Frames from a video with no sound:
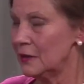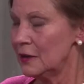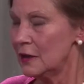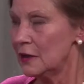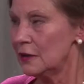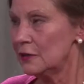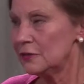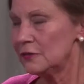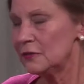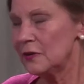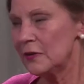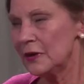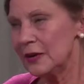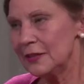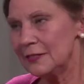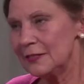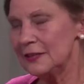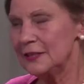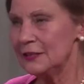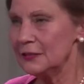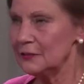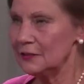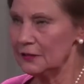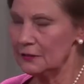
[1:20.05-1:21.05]
So I
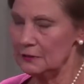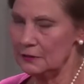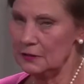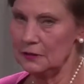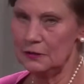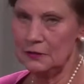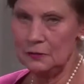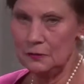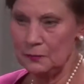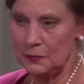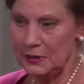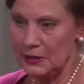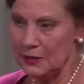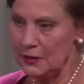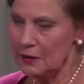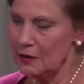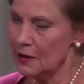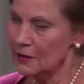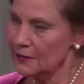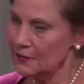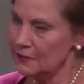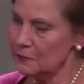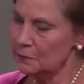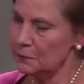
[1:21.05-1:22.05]
think we get
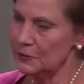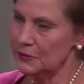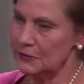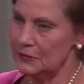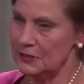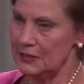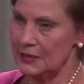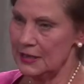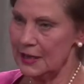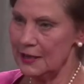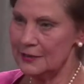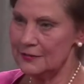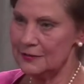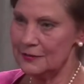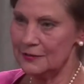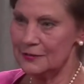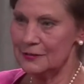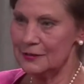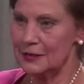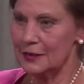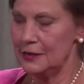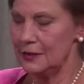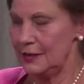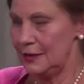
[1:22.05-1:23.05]
all this put
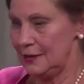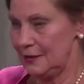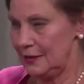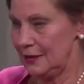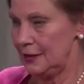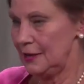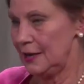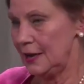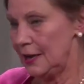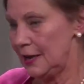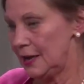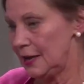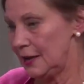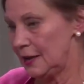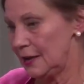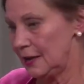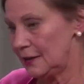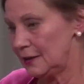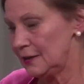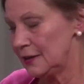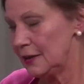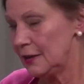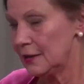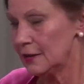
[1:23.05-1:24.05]
together,
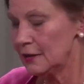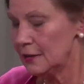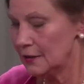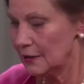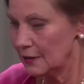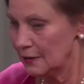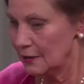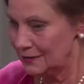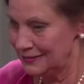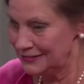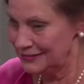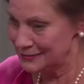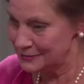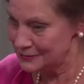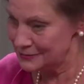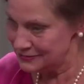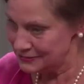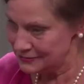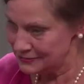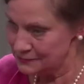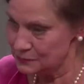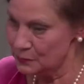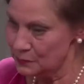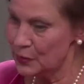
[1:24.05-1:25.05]
and
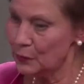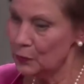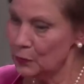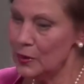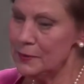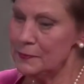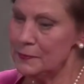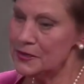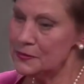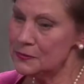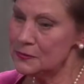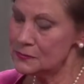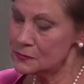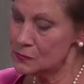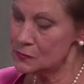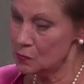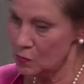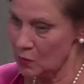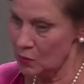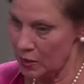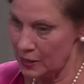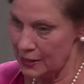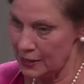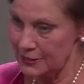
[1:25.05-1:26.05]
what women
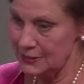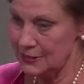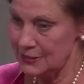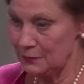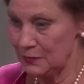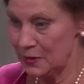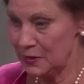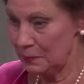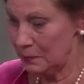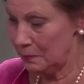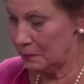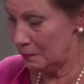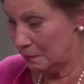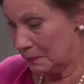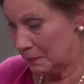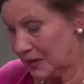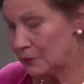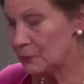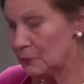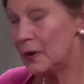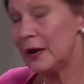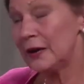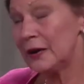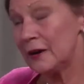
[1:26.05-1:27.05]
want and what
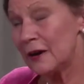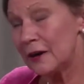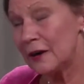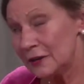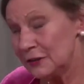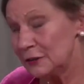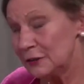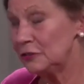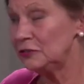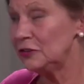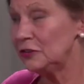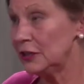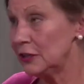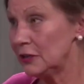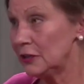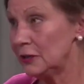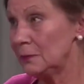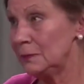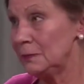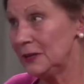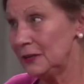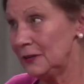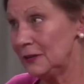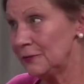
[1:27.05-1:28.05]
men want are usually a
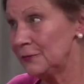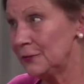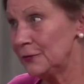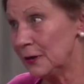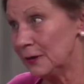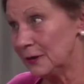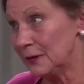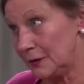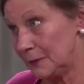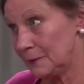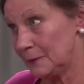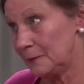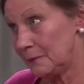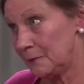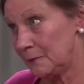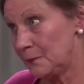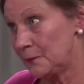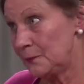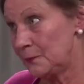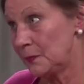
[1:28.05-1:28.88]
little bit different. Mm-hmm.